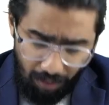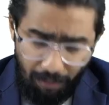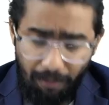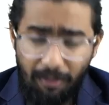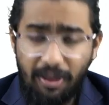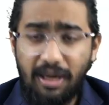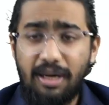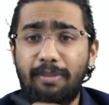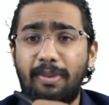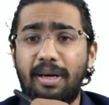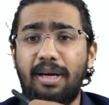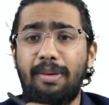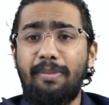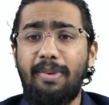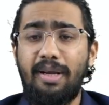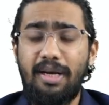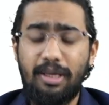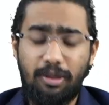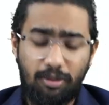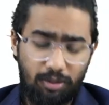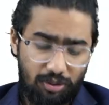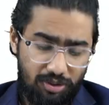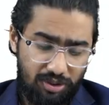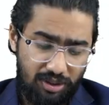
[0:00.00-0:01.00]

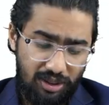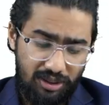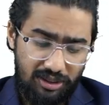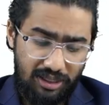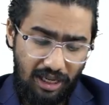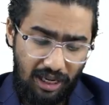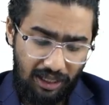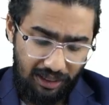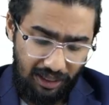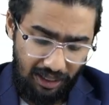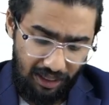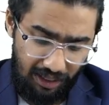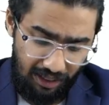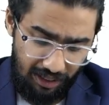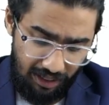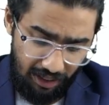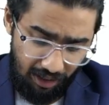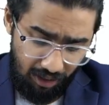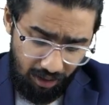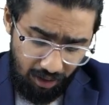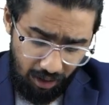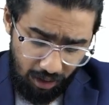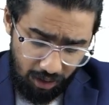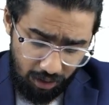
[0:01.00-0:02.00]
many questions are there
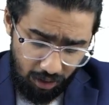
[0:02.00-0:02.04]
here.